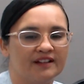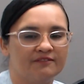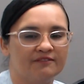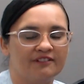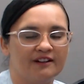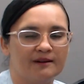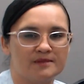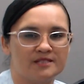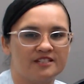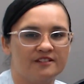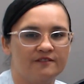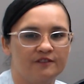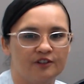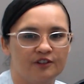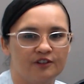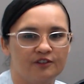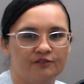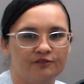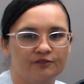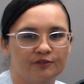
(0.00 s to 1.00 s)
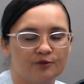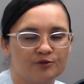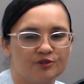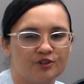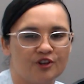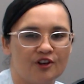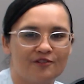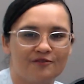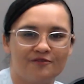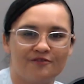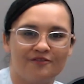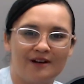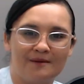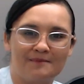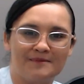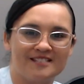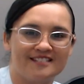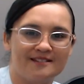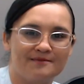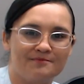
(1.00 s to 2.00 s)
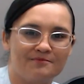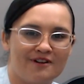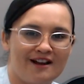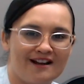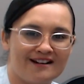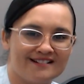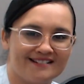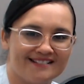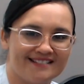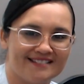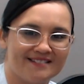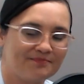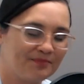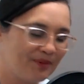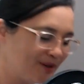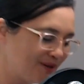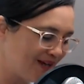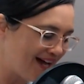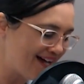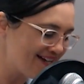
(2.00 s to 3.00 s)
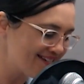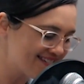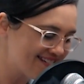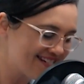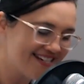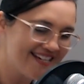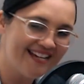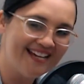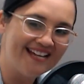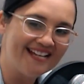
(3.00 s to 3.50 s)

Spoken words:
Pharmacy View Full Scope Pharmacy Practice podcast.